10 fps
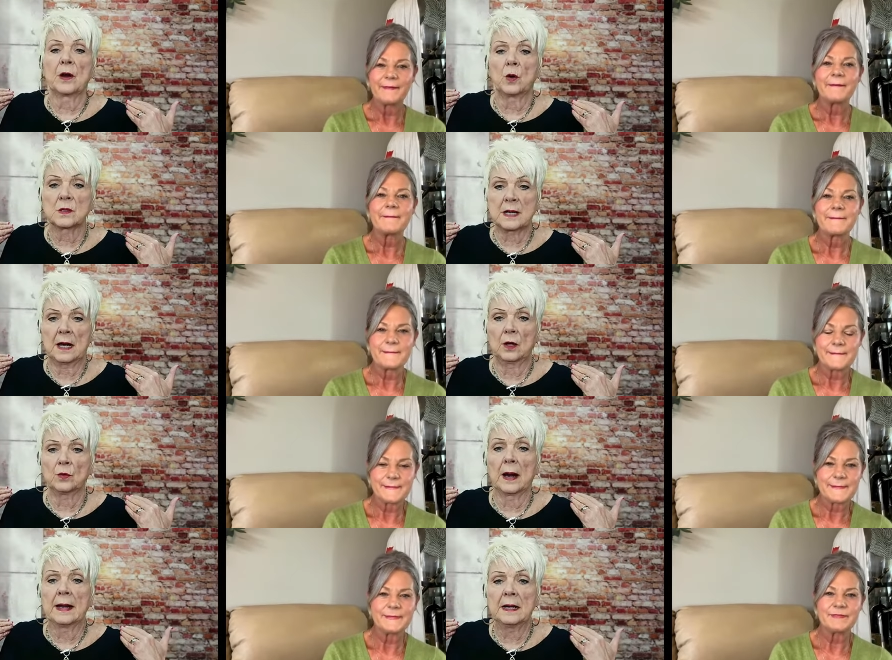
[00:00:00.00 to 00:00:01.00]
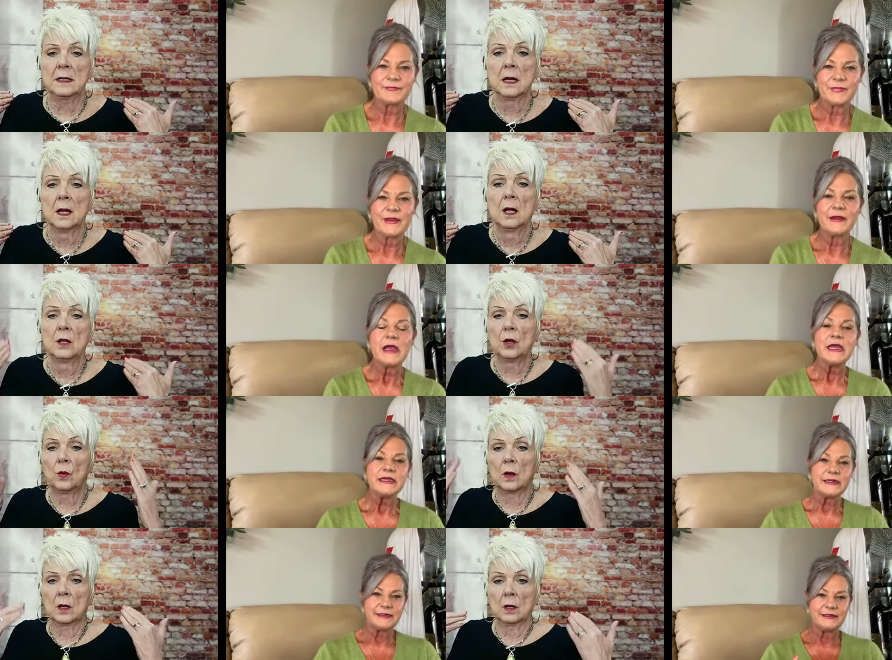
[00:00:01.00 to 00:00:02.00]
Speaker 1: hotel, right? You
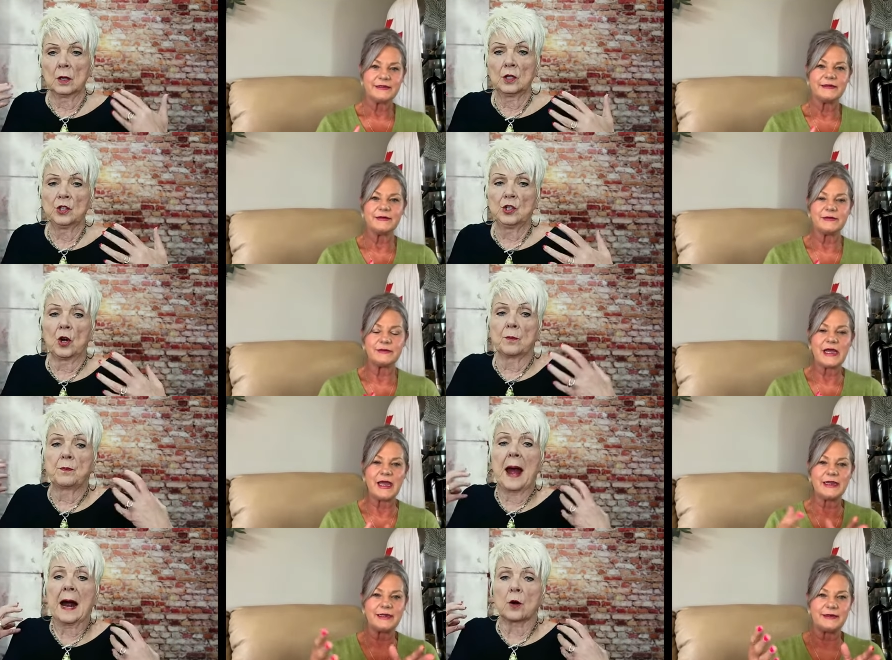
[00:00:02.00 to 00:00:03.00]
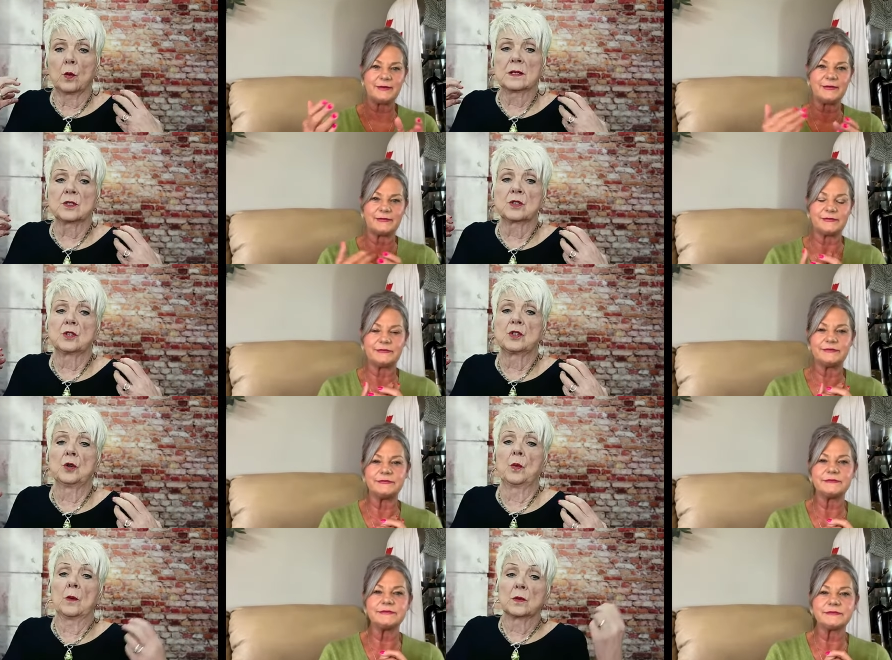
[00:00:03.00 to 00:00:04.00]
were your back was to
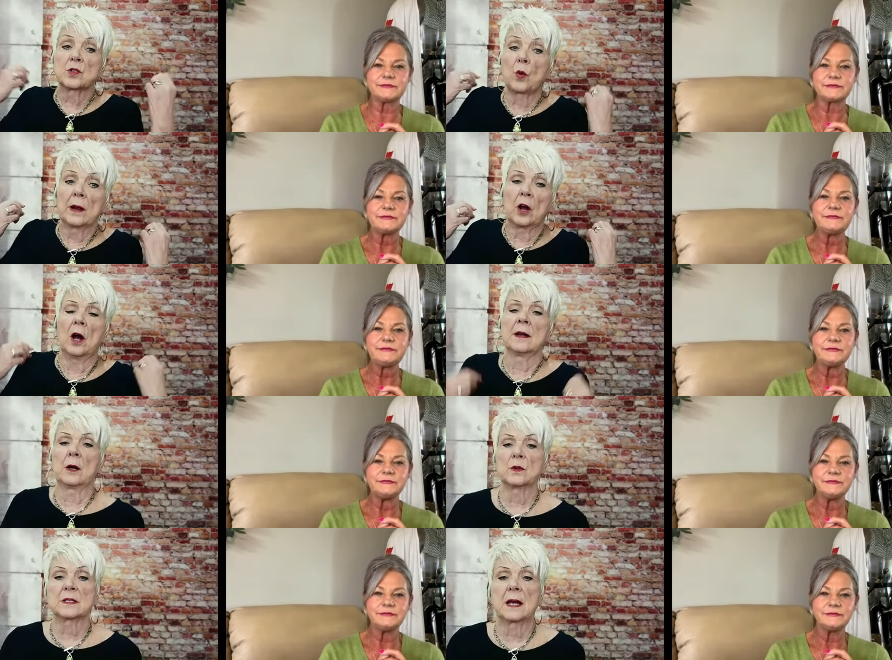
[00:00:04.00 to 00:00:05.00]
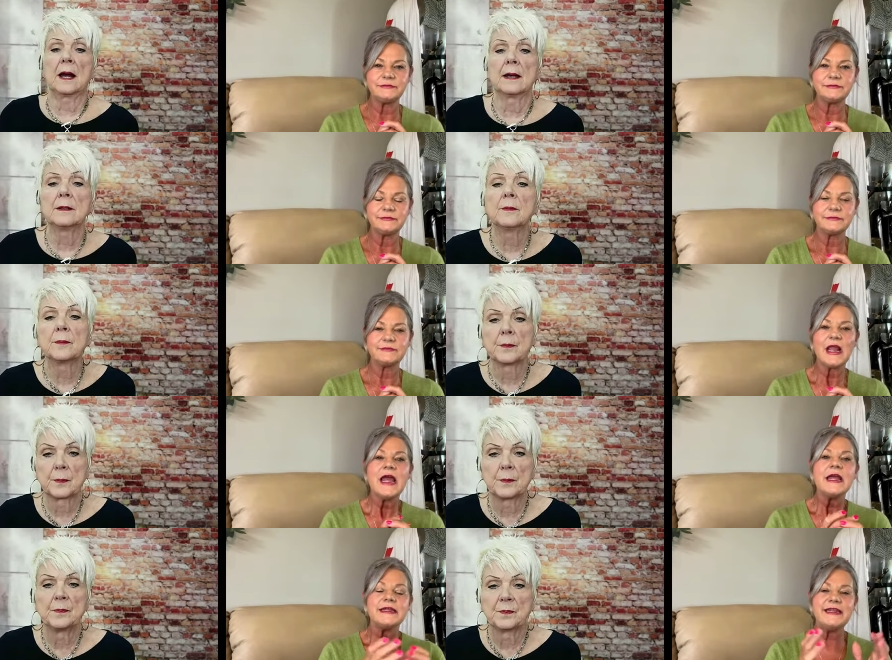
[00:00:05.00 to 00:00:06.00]
what was going on outside.
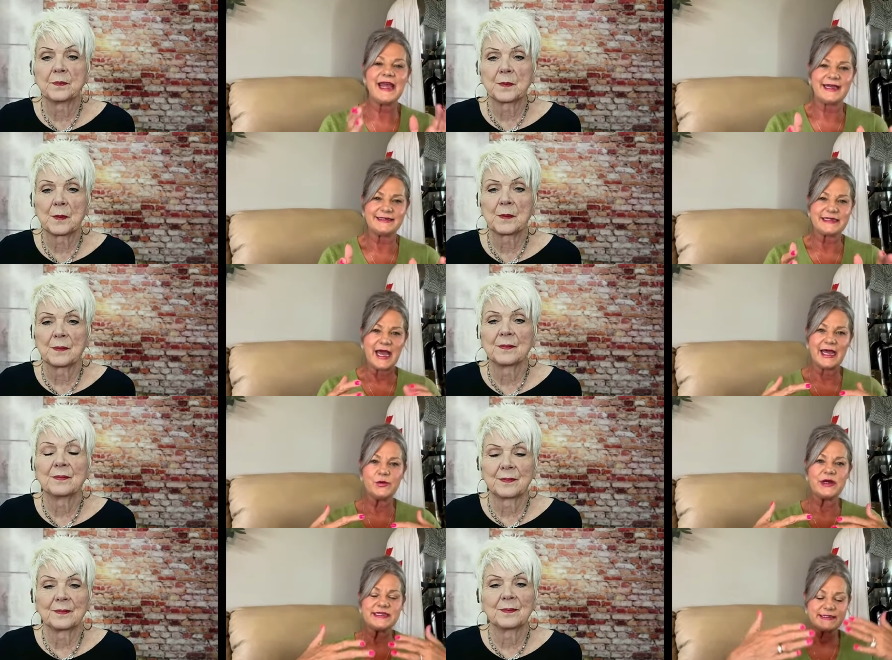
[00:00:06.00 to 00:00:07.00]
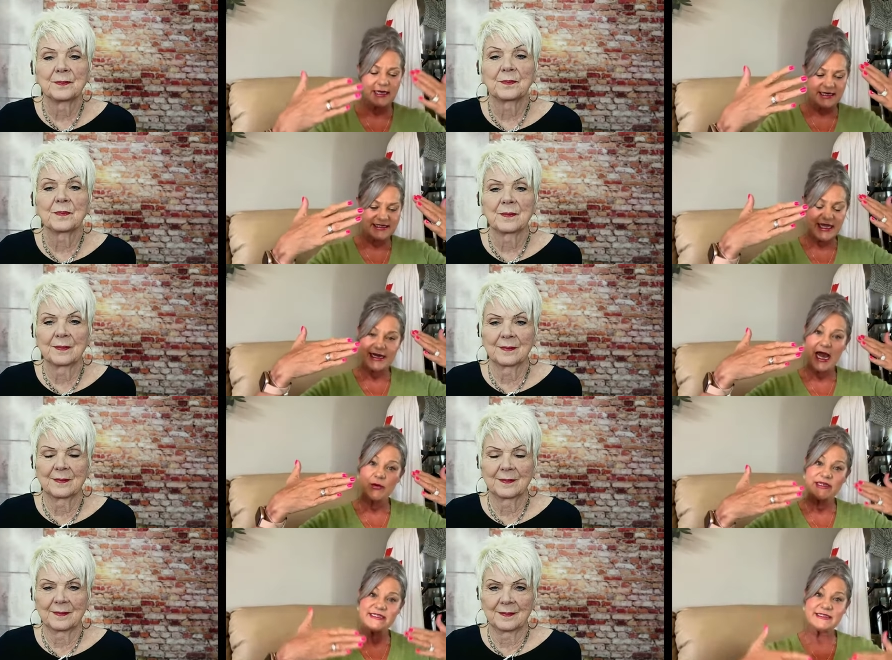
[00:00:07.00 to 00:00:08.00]
Speaker 2: Yes, I was it's like
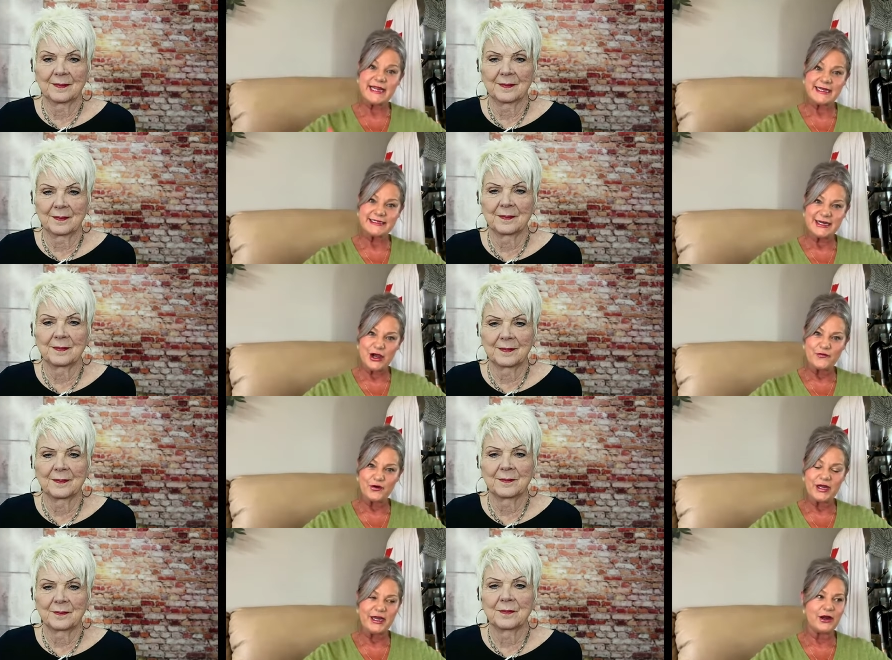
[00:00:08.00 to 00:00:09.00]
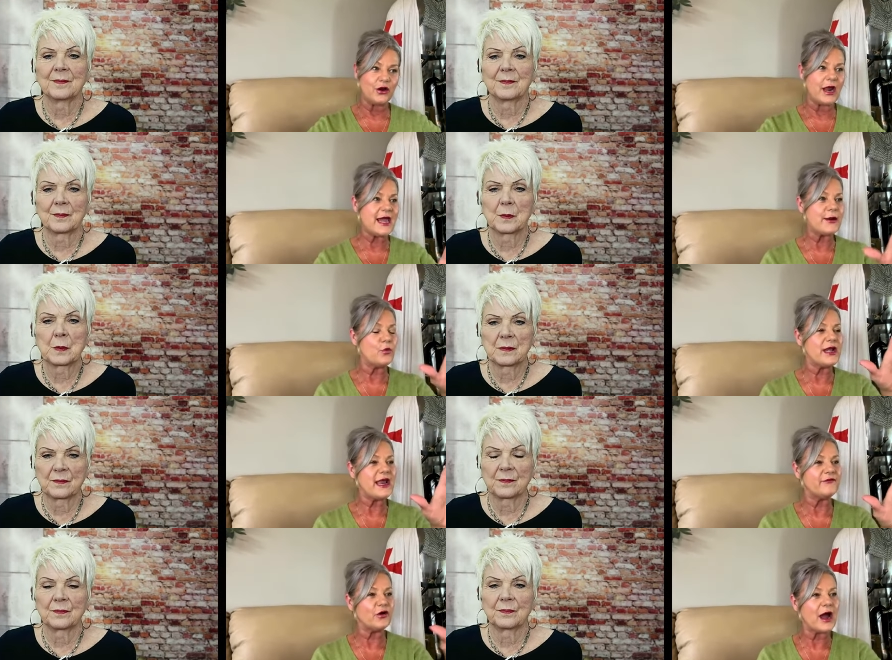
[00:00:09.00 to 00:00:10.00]
I was standing over here and
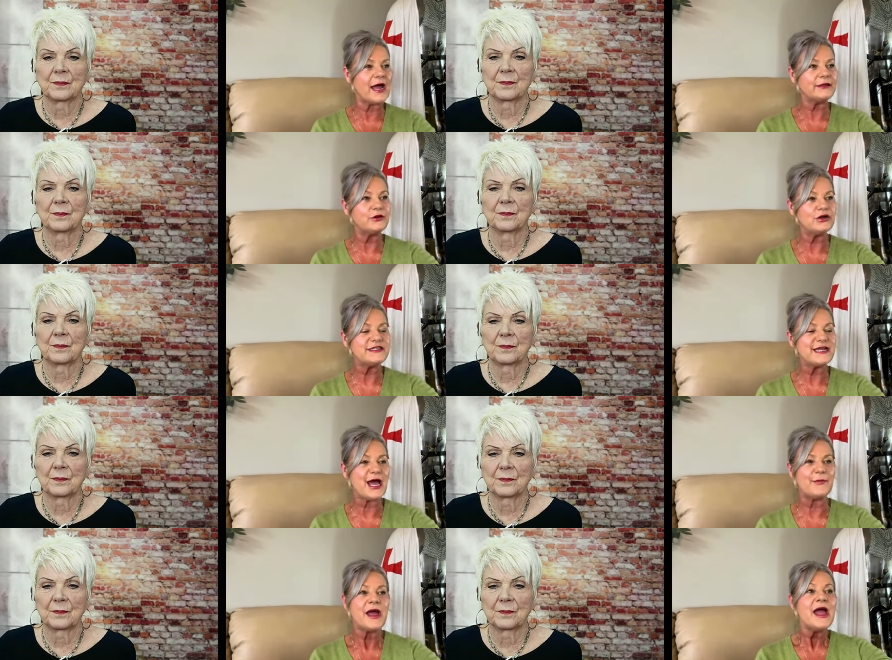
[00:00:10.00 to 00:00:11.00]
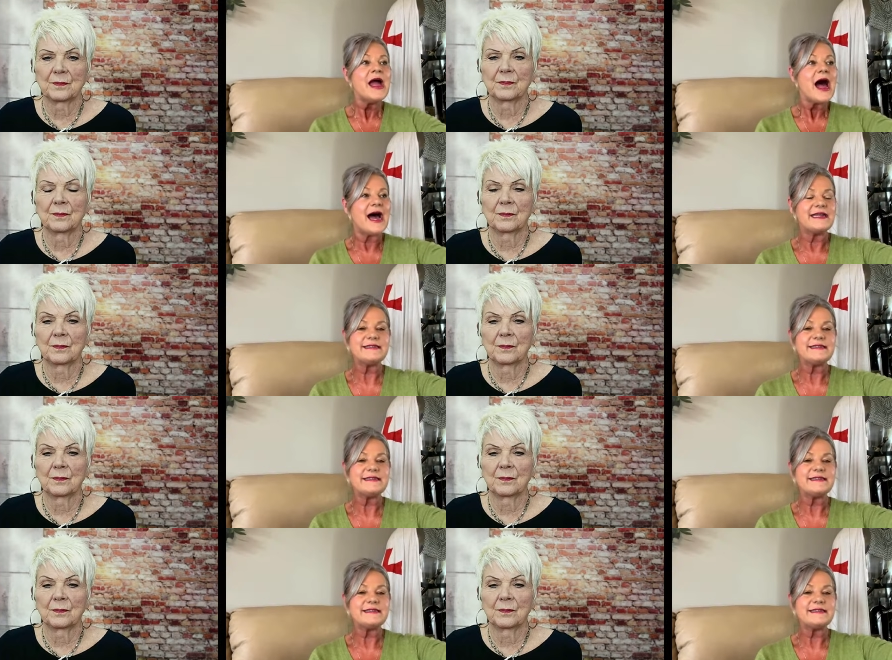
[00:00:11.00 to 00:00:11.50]
whenever I looked up, I